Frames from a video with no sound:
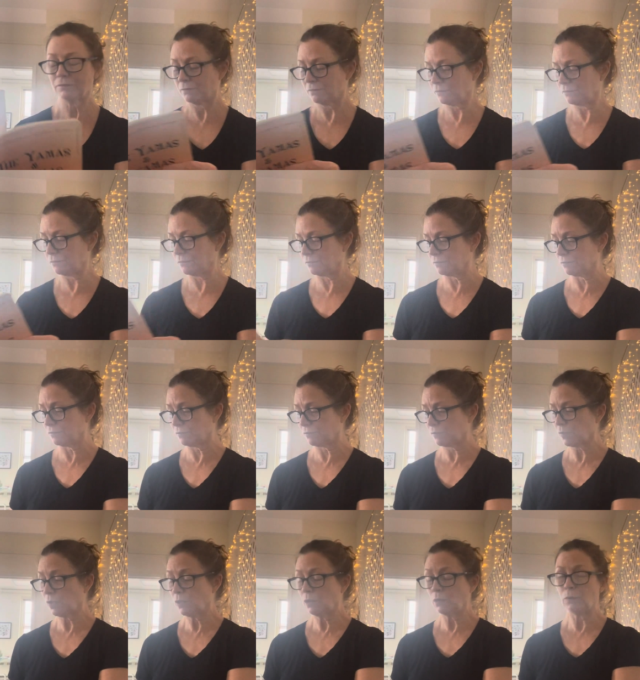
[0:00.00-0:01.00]
Hmm.
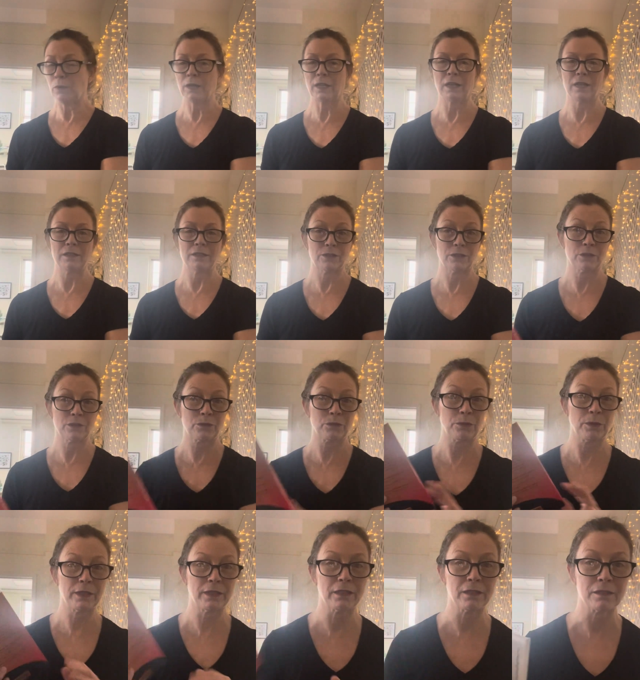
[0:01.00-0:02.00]
We got into
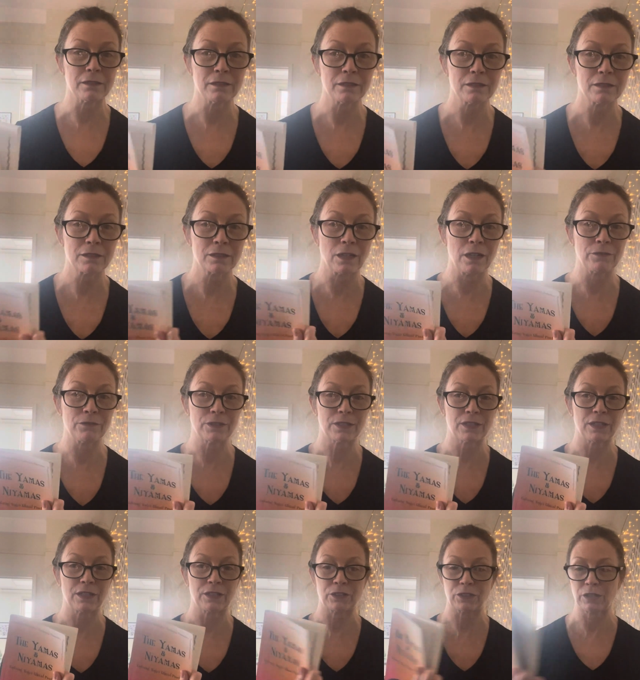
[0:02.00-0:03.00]
quite a
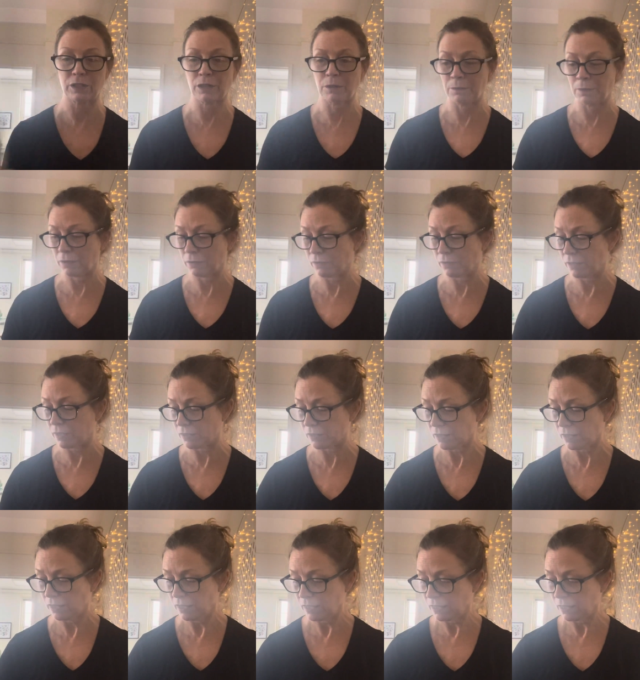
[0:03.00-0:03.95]
conversation about this